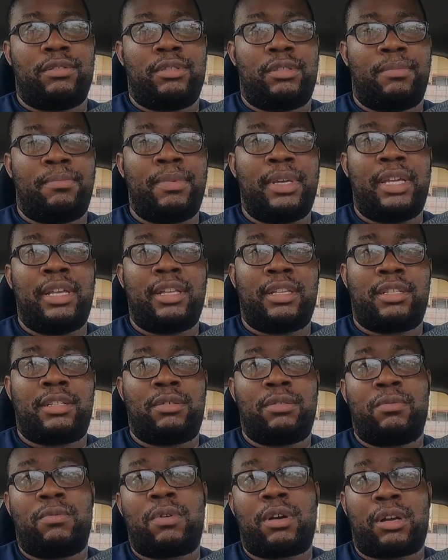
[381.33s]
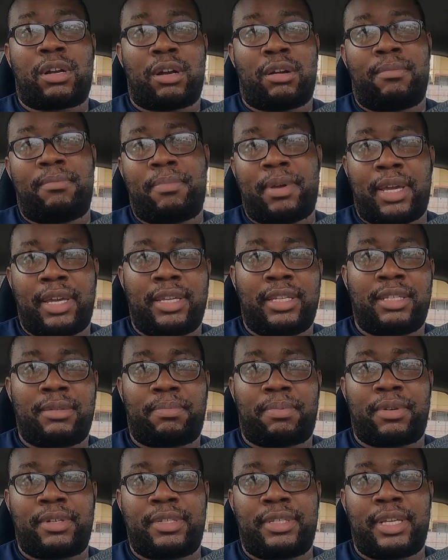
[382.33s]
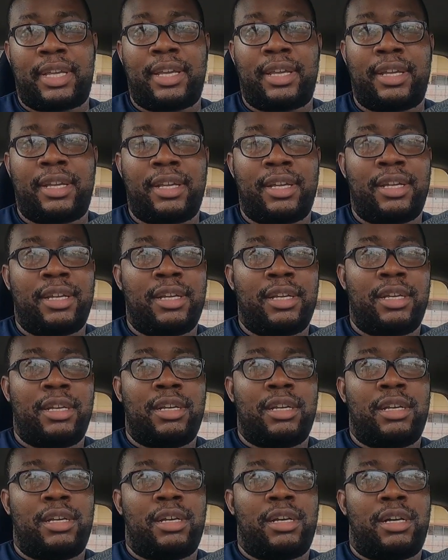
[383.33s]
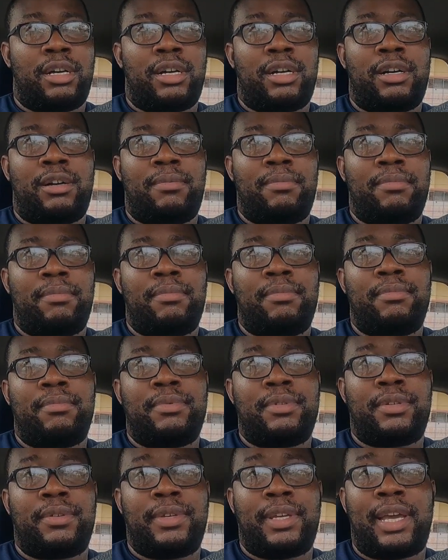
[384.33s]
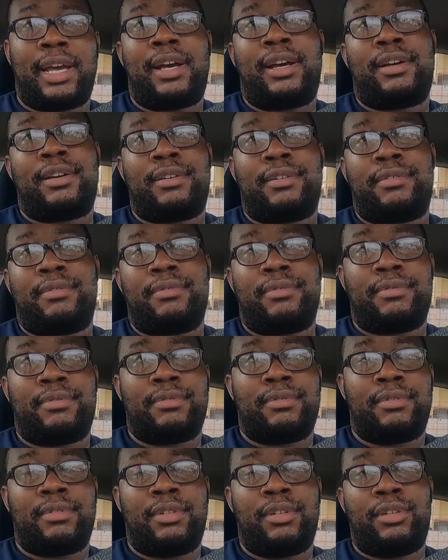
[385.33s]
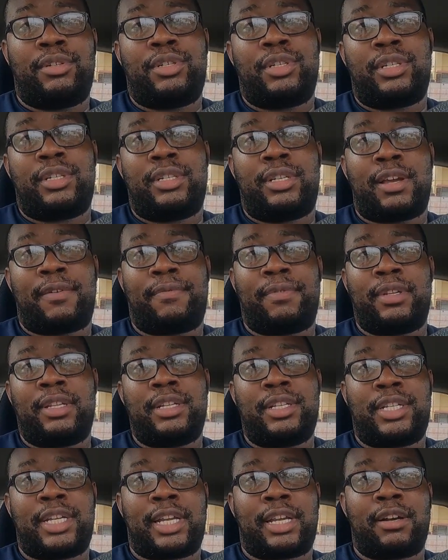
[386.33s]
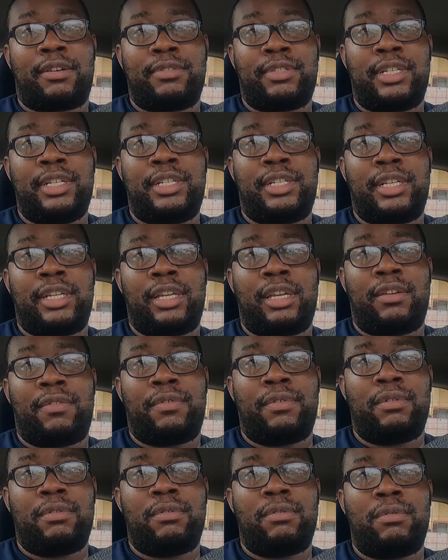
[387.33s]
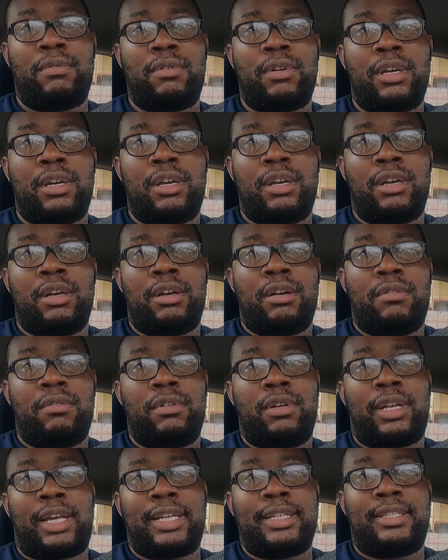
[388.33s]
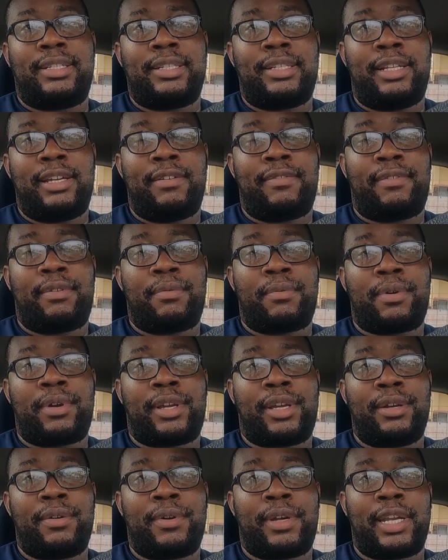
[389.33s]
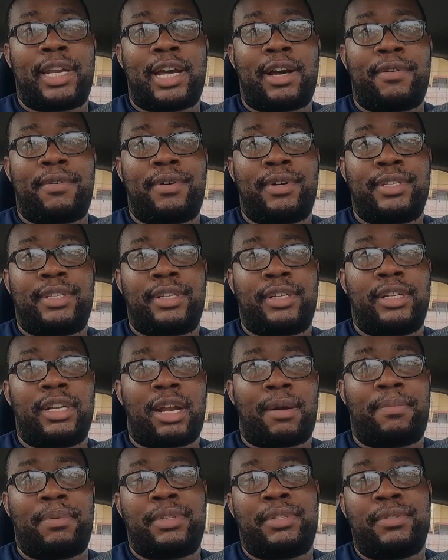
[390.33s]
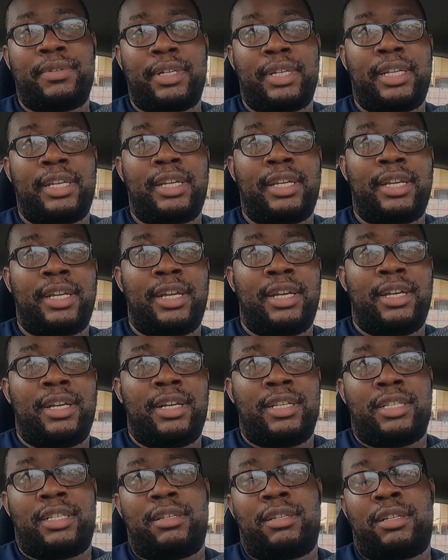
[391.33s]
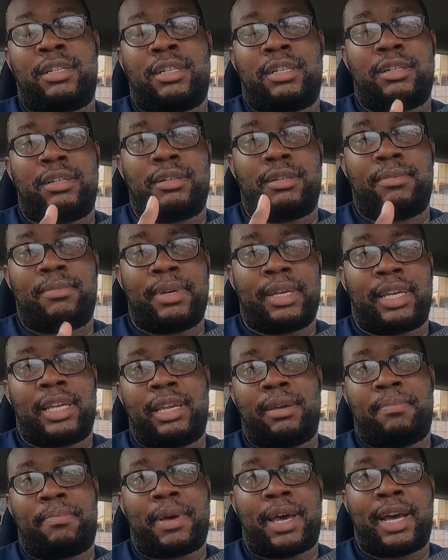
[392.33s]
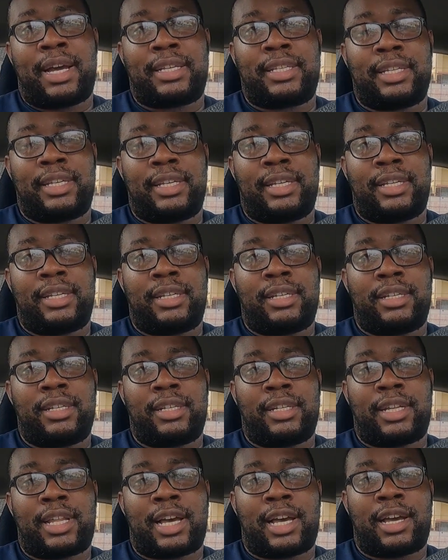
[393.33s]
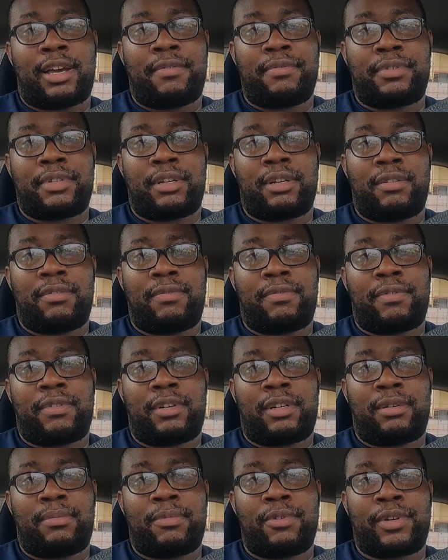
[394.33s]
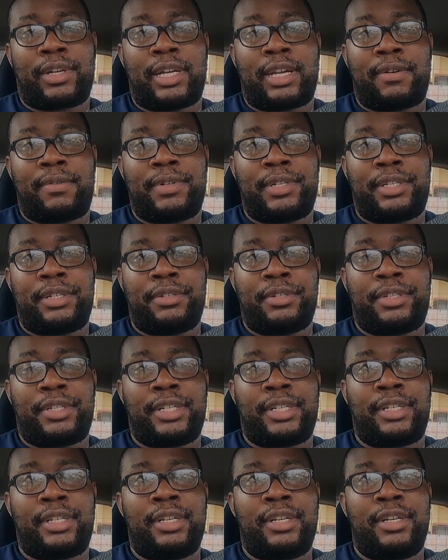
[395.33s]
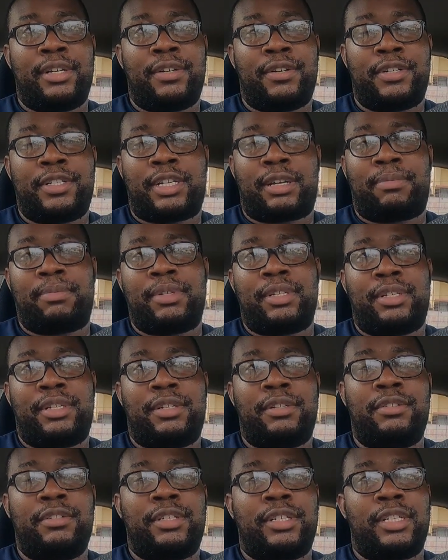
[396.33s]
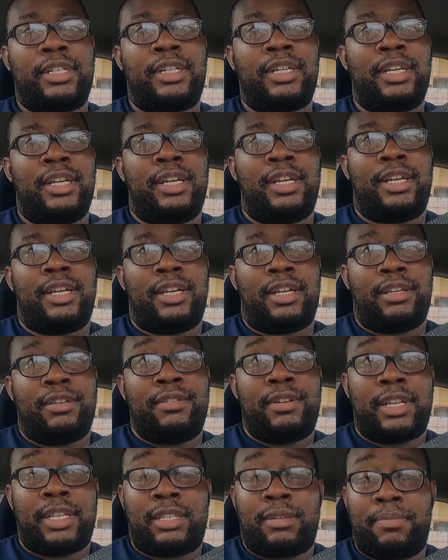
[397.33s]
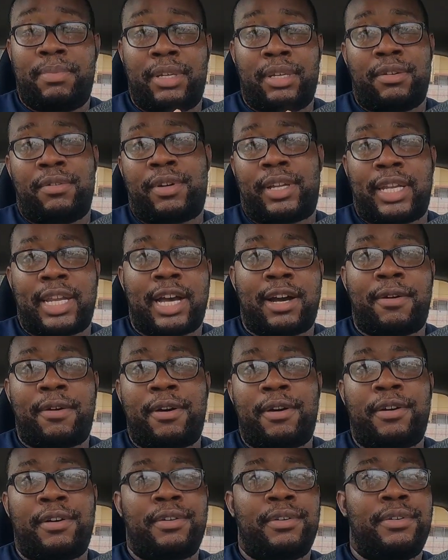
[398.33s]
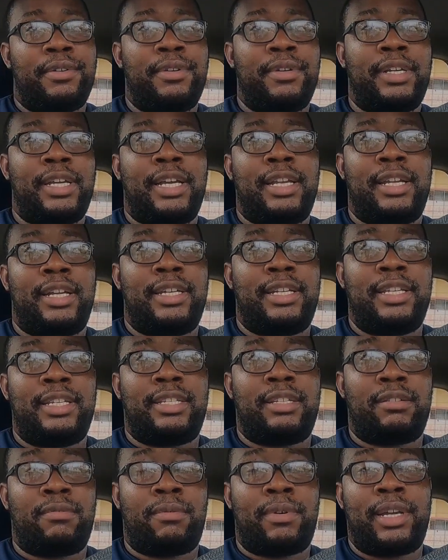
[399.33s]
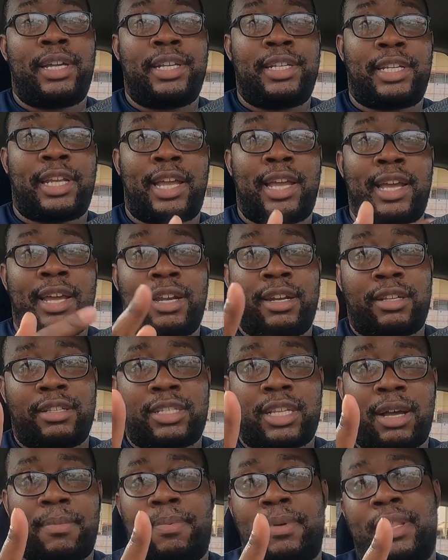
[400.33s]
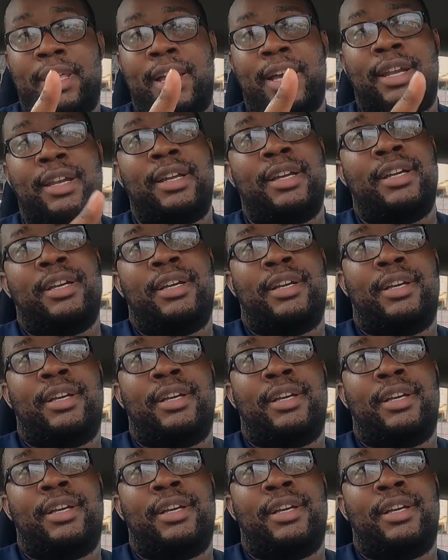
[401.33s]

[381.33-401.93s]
the means to work on base per se. So yeah, you should definitely check out teaching if you would like to live and work in Okinawa. It's a good opportunity to make an impact in the lives of Okinawan children or Japanese children. You get to be in Okinawa, you get a decent wage, and on top of that,